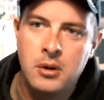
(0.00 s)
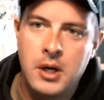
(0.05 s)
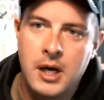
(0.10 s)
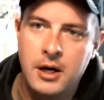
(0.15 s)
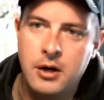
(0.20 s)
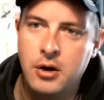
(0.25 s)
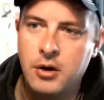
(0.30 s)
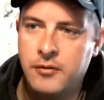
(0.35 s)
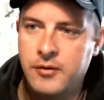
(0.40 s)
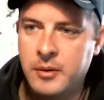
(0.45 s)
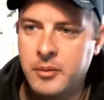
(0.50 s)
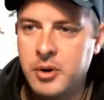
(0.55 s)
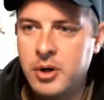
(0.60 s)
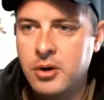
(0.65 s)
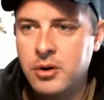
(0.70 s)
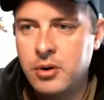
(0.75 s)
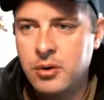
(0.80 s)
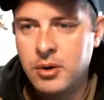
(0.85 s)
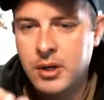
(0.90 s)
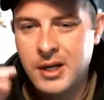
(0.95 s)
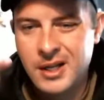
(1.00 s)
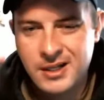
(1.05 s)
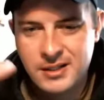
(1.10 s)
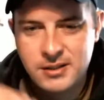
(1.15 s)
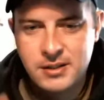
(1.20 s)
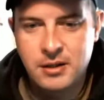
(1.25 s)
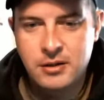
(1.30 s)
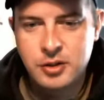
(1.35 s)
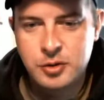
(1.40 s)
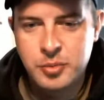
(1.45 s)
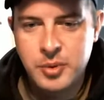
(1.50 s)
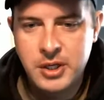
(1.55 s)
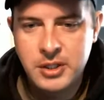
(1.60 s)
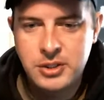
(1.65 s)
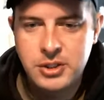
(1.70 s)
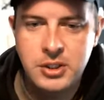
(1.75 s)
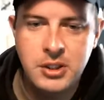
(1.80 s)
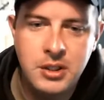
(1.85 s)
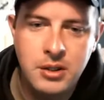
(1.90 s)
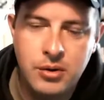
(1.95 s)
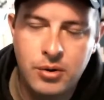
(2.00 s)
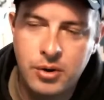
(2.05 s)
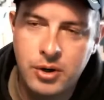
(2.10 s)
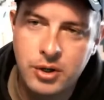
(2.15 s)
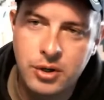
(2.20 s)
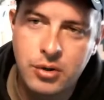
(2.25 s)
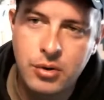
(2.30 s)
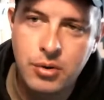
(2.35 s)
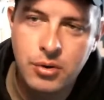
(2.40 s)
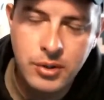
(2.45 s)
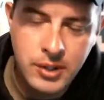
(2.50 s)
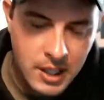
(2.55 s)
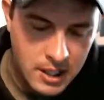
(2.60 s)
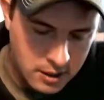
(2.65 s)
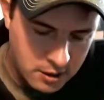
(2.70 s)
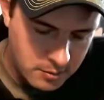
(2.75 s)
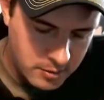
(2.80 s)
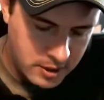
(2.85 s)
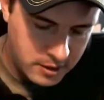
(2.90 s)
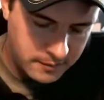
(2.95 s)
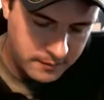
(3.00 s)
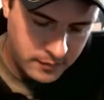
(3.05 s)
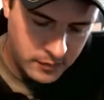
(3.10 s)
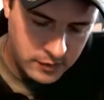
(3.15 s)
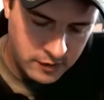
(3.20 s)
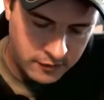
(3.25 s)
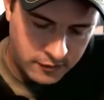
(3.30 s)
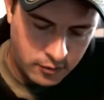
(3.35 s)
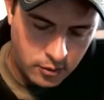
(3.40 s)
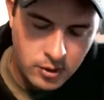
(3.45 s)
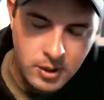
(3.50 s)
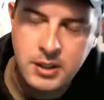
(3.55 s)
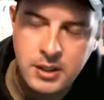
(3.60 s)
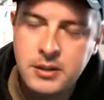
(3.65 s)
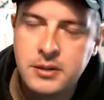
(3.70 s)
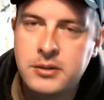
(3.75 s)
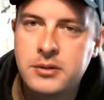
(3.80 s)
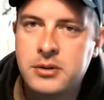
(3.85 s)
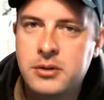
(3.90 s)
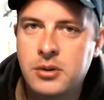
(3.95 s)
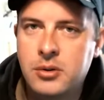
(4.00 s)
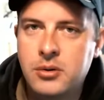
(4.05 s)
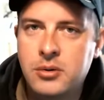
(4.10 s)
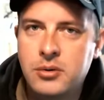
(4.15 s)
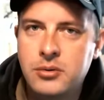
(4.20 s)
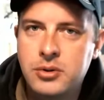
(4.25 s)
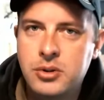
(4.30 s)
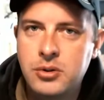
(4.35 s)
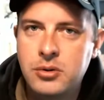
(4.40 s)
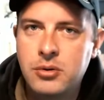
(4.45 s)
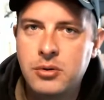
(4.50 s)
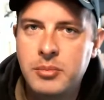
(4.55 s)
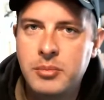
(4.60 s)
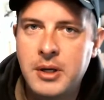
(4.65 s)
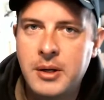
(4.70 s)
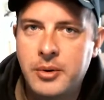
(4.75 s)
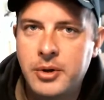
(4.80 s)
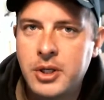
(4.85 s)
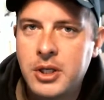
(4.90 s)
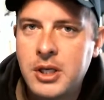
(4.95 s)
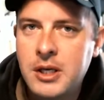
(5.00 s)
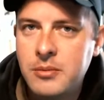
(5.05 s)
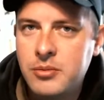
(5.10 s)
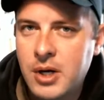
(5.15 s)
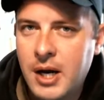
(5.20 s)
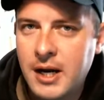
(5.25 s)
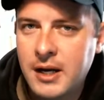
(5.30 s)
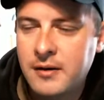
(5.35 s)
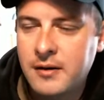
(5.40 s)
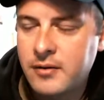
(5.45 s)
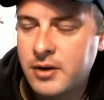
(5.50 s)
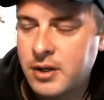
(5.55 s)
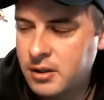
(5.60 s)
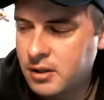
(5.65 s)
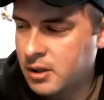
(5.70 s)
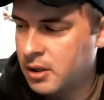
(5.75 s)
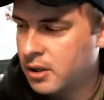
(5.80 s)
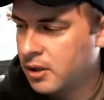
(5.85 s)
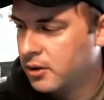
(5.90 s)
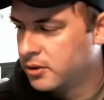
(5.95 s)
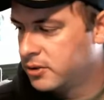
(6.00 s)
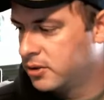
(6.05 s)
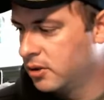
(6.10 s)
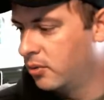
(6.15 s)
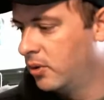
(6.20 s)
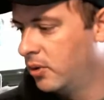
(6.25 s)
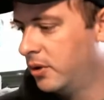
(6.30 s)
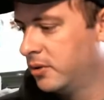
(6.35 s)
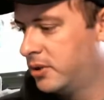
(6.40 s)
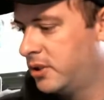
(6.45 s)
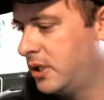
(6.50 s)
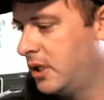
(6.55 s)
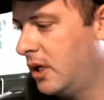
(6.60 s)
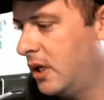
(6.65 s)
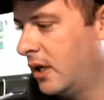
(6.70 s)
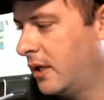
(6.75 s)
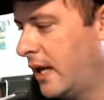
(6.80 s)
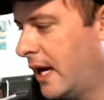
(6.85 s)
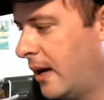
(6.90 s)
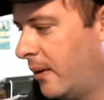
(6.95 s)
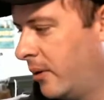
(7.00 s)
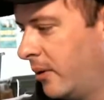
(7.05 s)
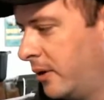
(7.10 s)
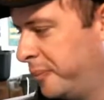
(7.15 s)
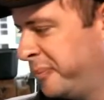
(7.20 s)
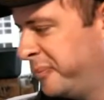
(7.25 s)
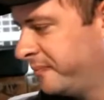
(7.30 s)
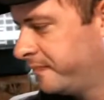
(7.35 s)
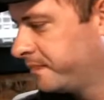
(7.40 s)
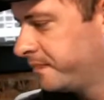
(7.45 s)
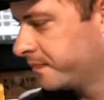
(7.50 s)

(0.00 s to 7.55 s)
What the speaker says: I don't know if I'm going to do an Excel spreadsheet or a Google document for it, so to be able to keep track of it. So we will see on that one.